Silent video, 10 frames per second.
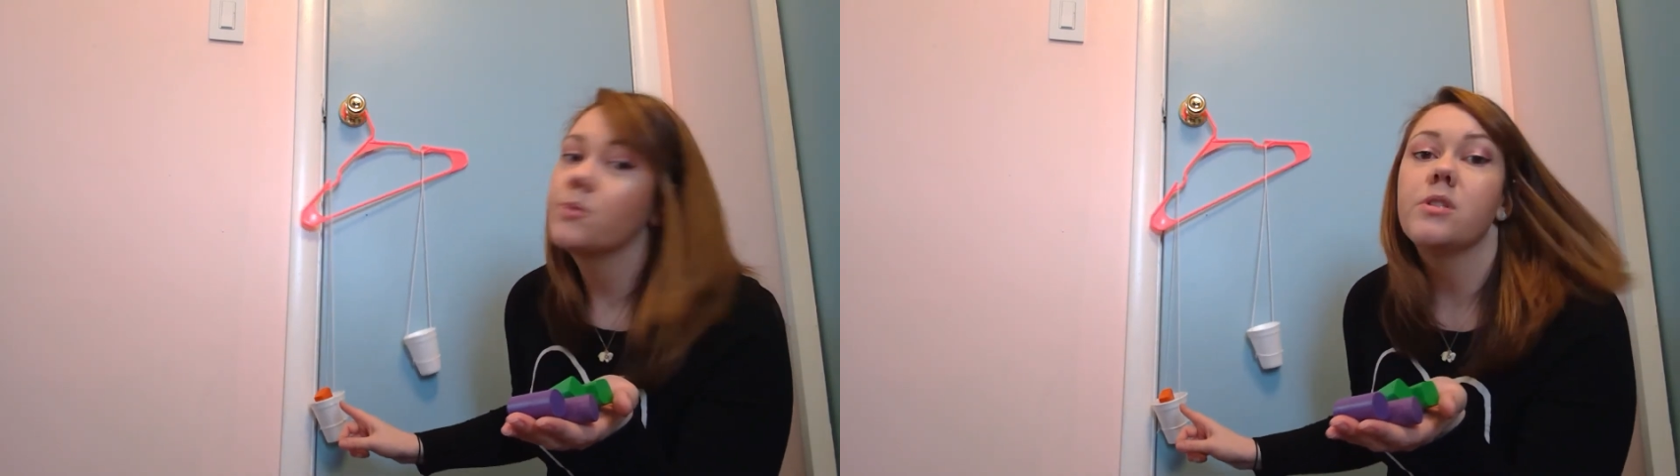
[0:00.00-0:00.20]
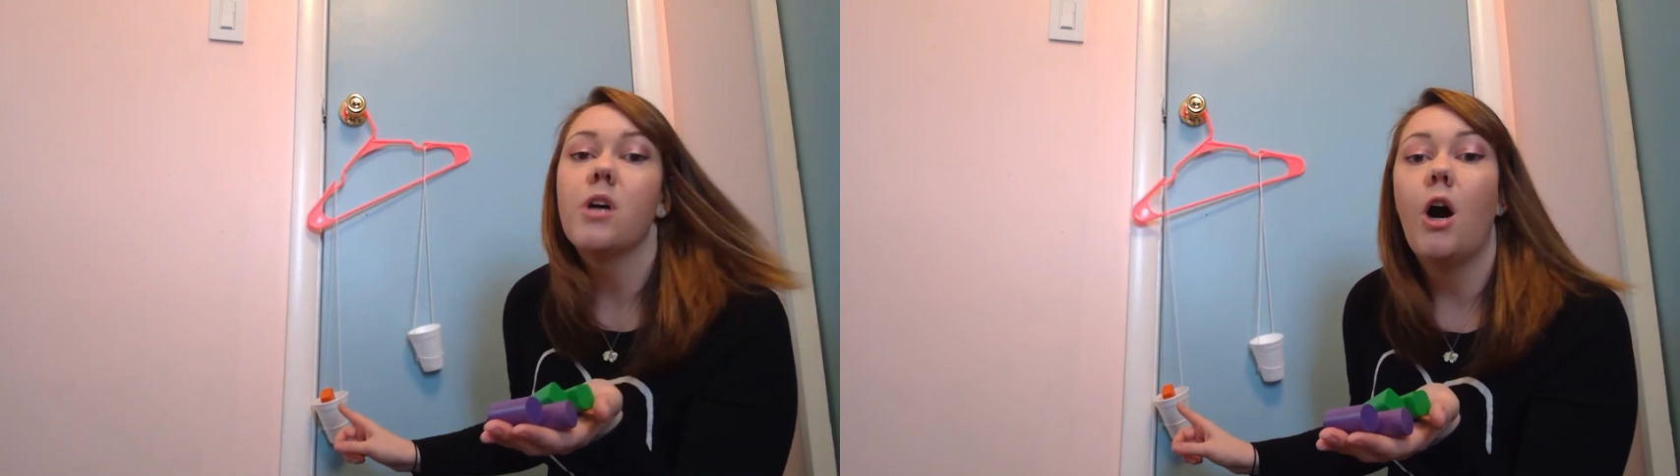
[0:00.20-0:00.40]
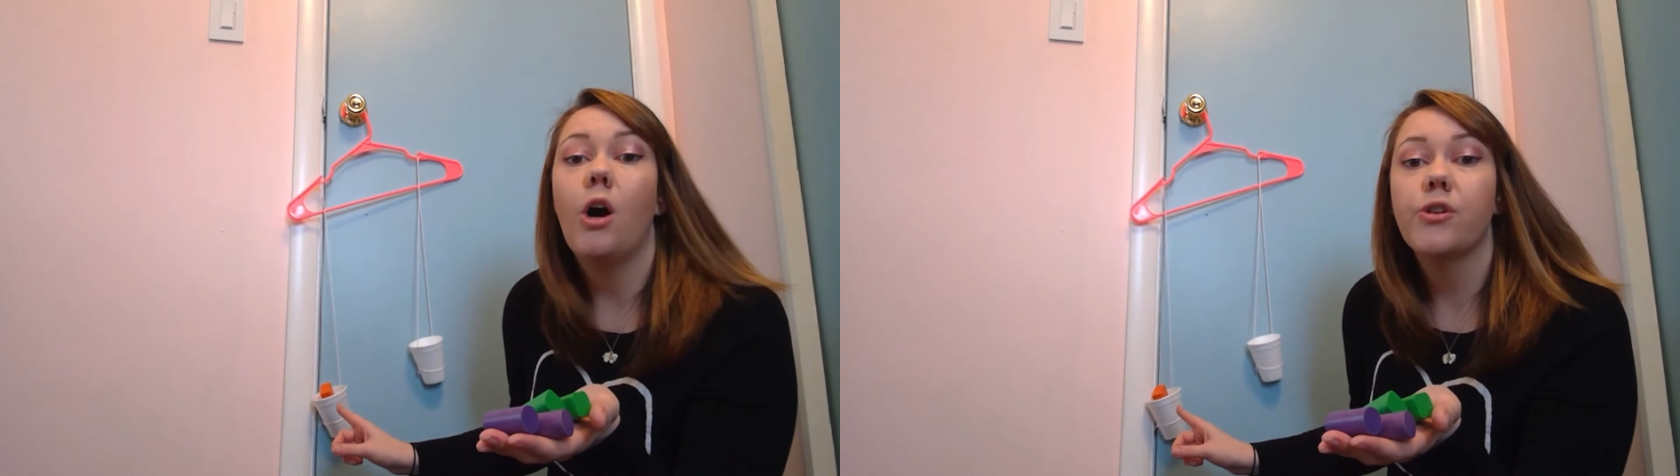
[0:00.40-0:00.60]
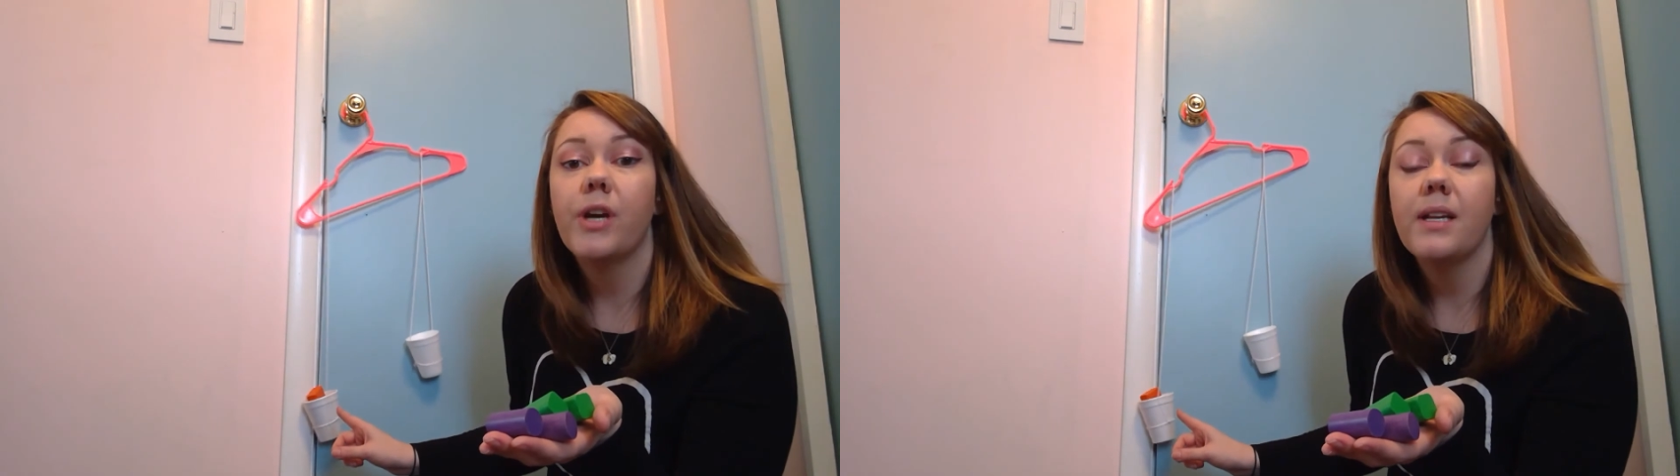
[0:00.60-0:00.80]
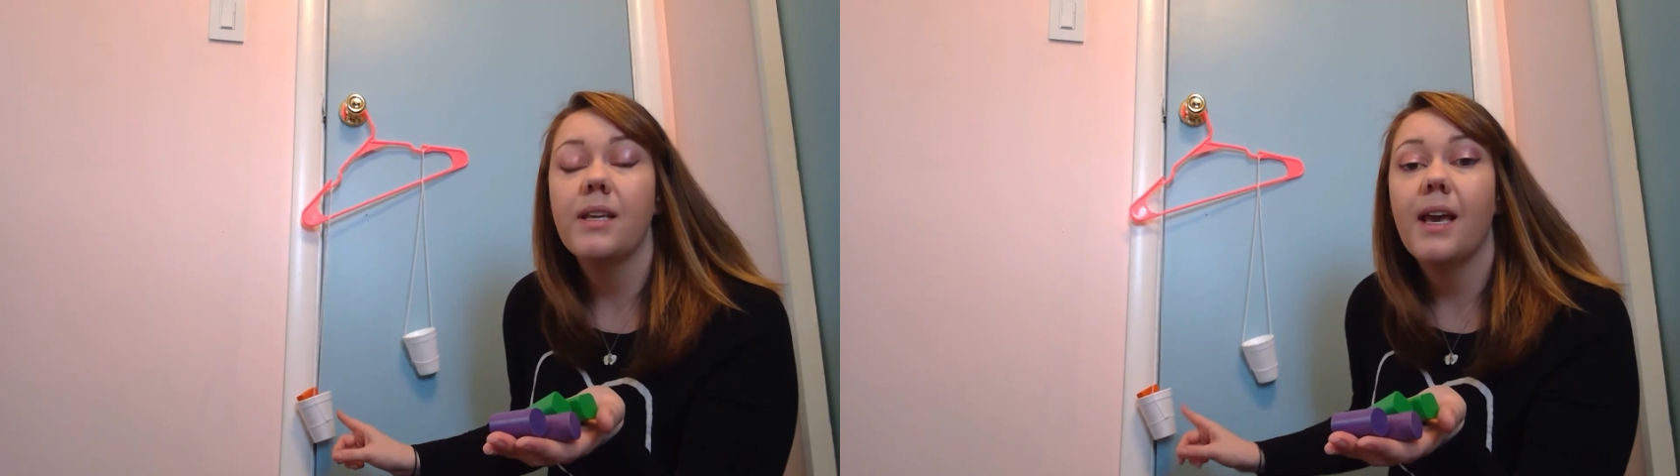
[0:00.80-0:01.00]
one's
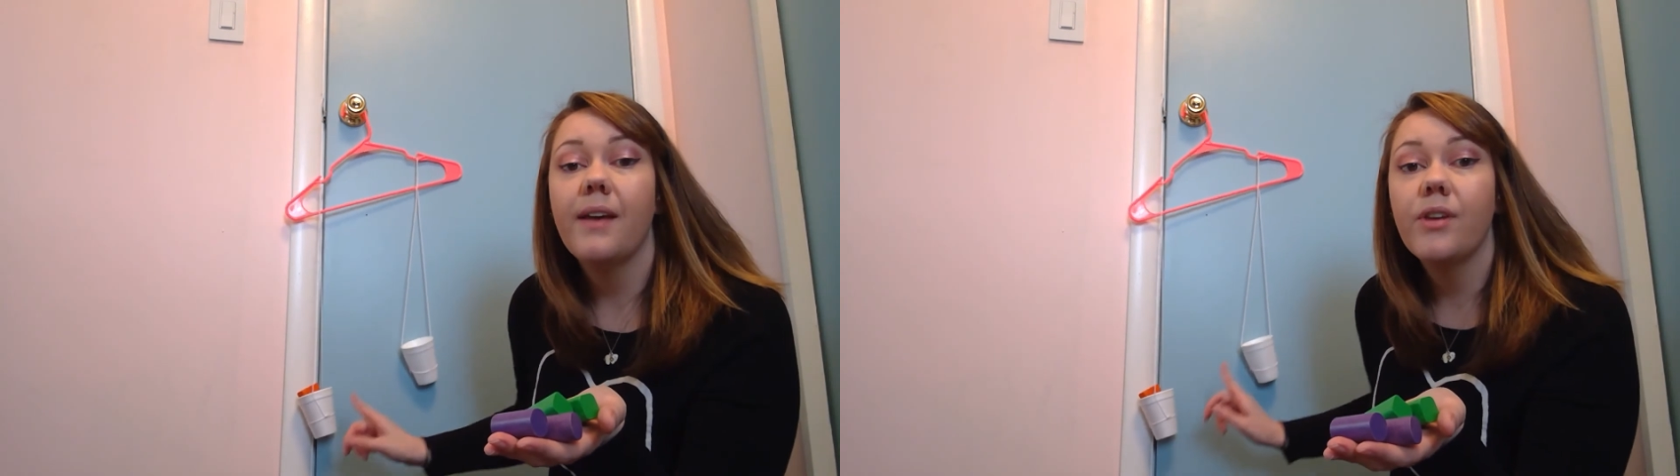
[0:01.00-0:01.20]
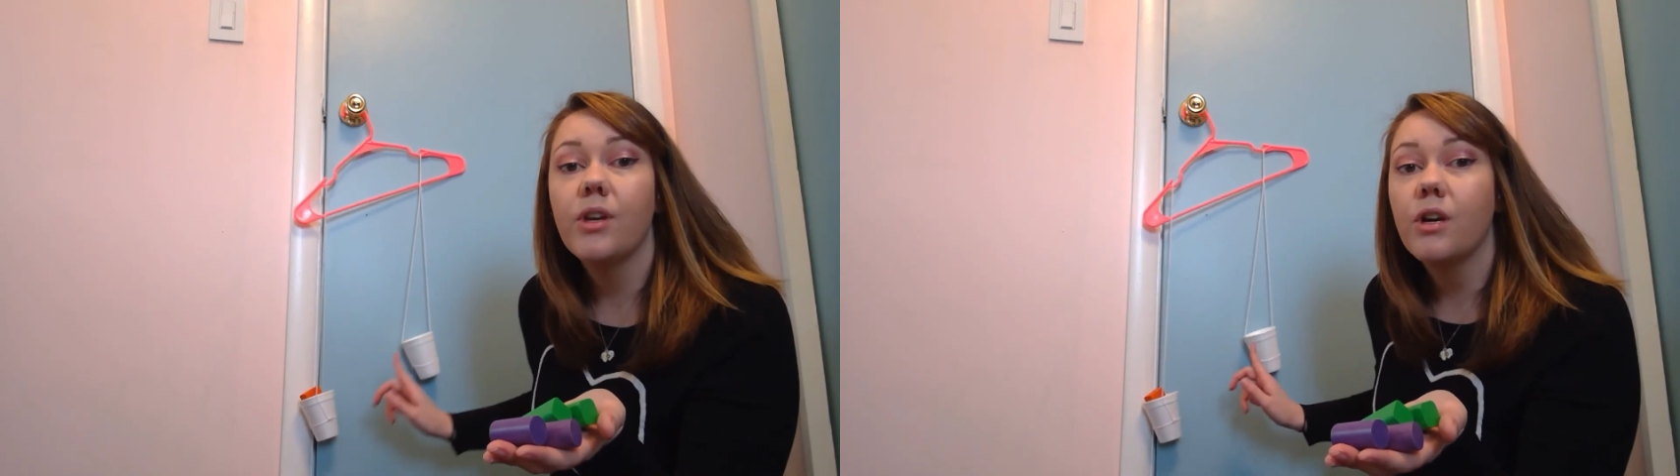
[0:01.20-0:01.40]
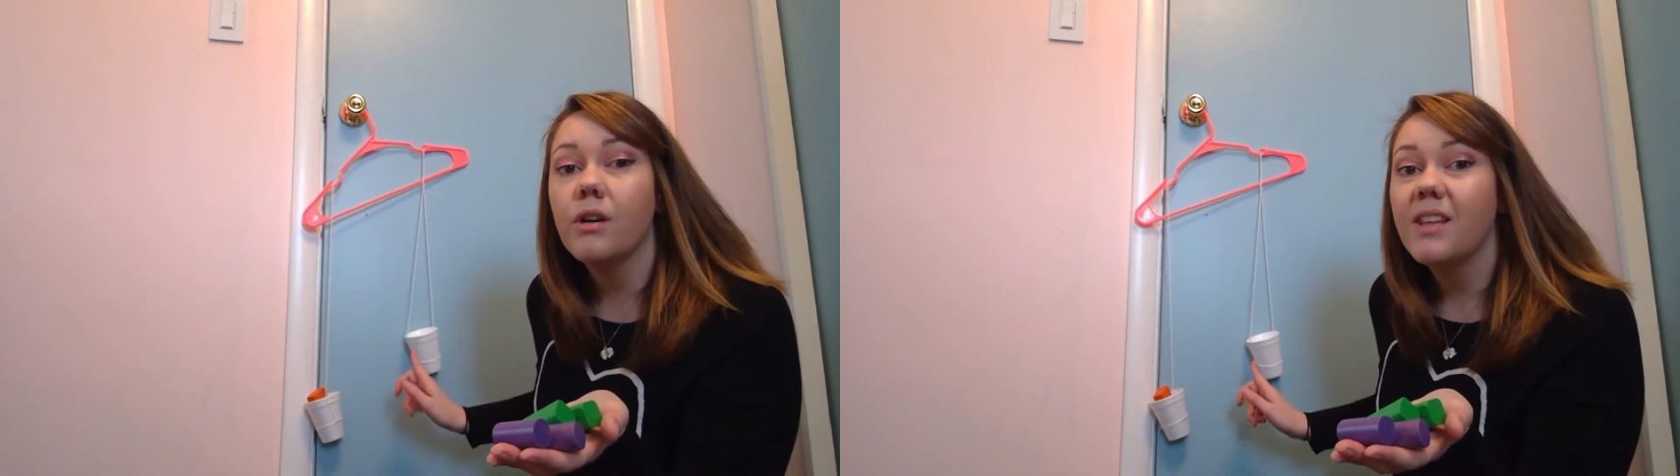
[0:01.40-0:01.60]
already heavier